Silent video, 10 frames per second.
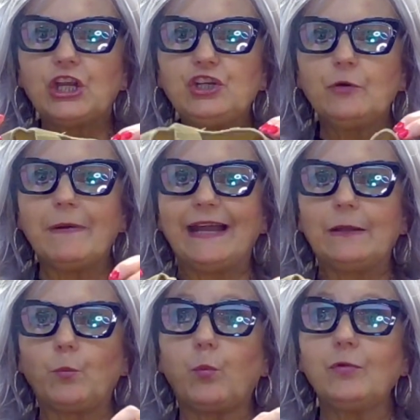you
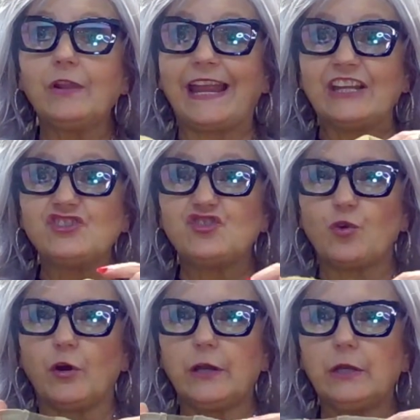might
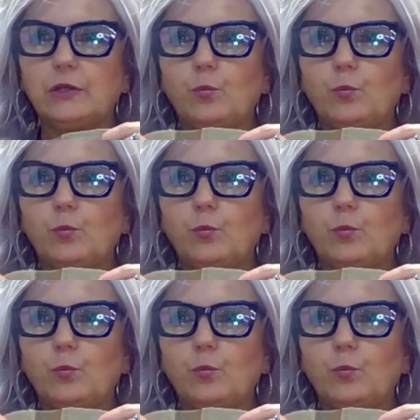enjoy